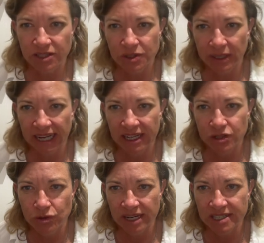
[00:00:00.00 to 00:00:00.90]
So again, a
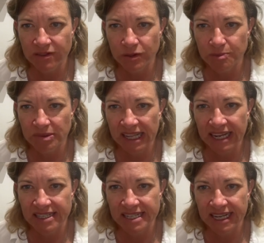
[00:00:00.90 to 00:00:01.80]
transverse
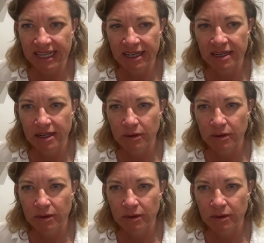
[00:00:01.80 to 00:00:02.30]
plane taken